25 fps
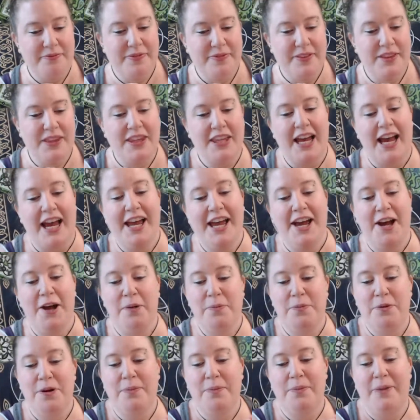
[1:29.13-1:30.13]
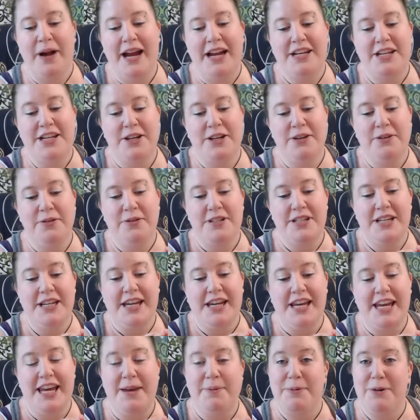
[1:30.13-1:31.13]
I help remind you to
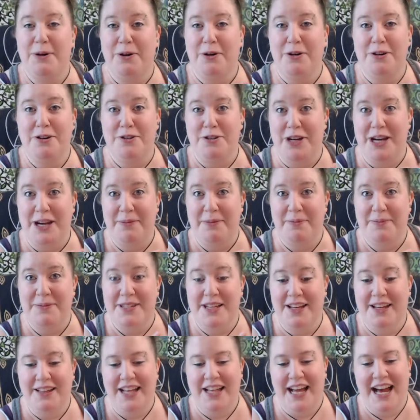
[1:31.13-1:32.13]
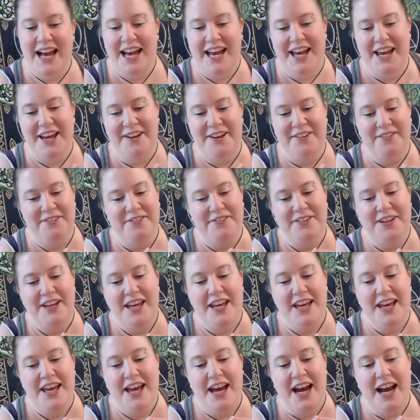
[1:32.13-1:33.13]
keep your dreams alive.
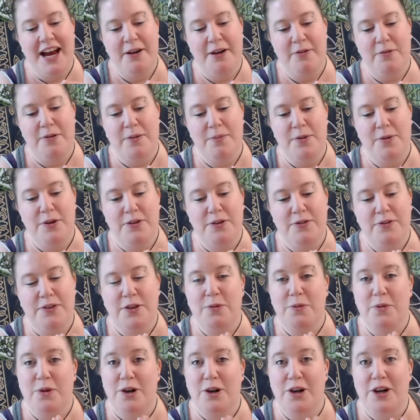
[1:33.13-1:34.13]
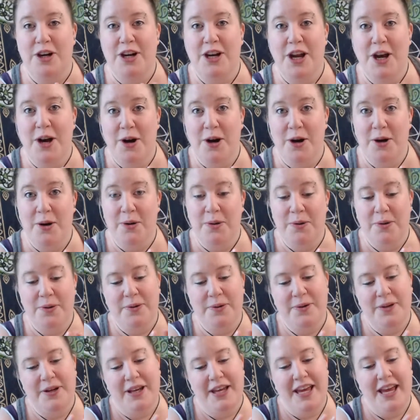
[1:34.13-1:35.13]
I remove the word no
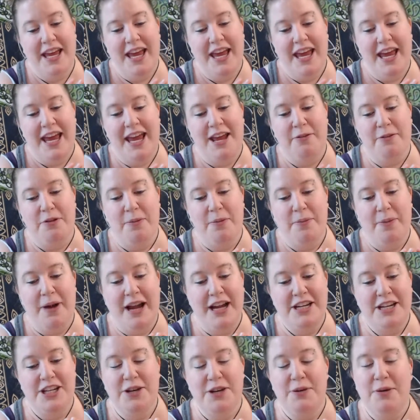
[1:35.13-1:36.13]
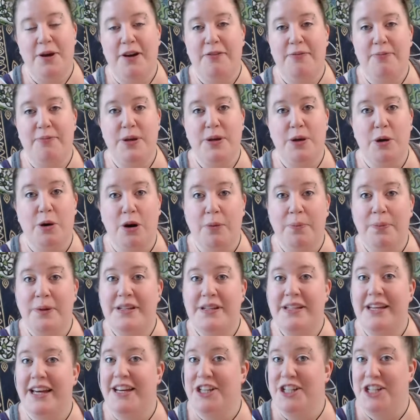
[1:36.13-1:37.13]
and remind you of pure
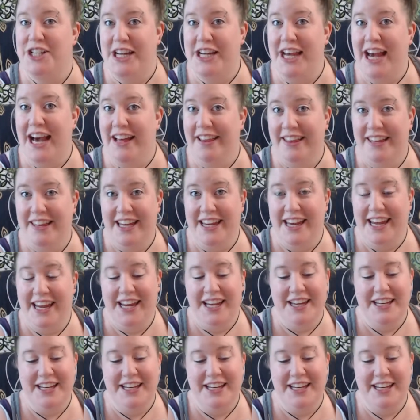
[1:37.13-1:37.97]
potentiality.